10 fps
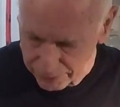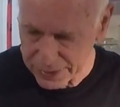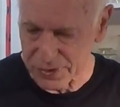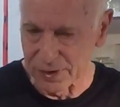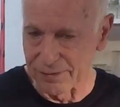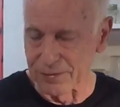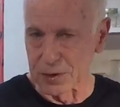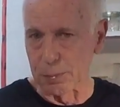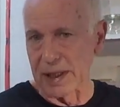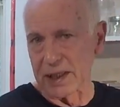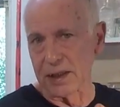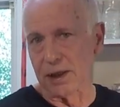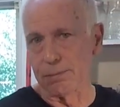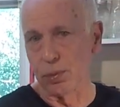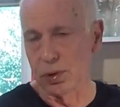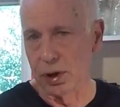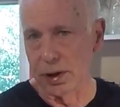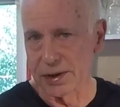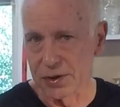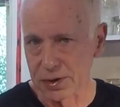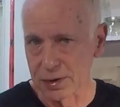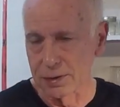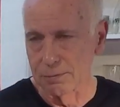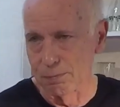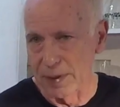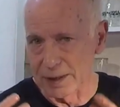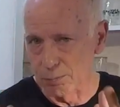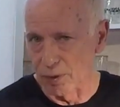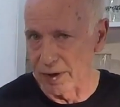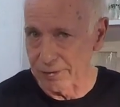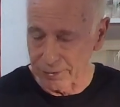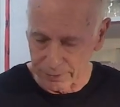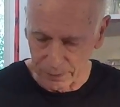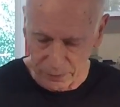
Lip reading: this stuff that's backing up will cause bad breath,